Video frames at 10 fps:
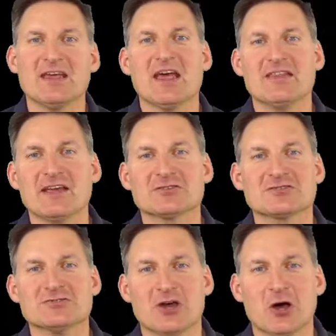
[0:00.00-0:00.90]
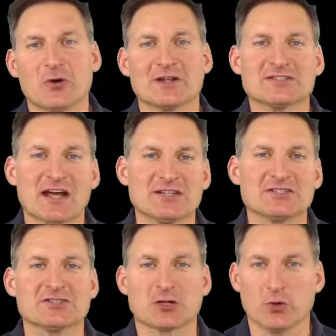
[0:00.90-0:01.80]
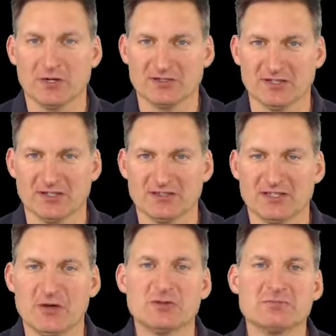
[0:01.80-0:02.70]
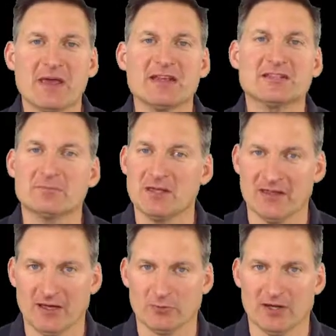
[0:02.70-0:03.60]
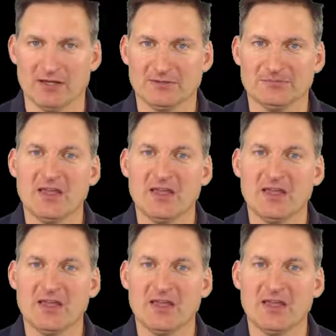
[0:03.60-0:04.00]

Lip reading: And the answer is no, it's not just a coincidence. It was made to be that way.